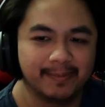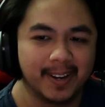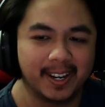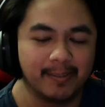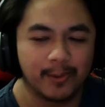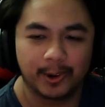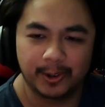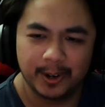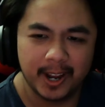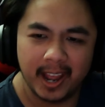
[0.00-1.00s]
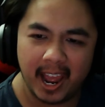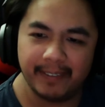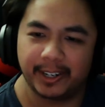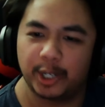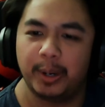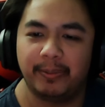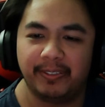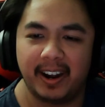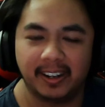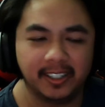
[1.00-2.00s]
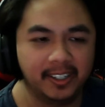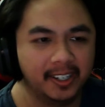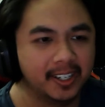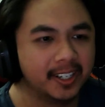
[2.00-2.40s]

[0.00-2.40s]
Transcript: making it more have a creep factor,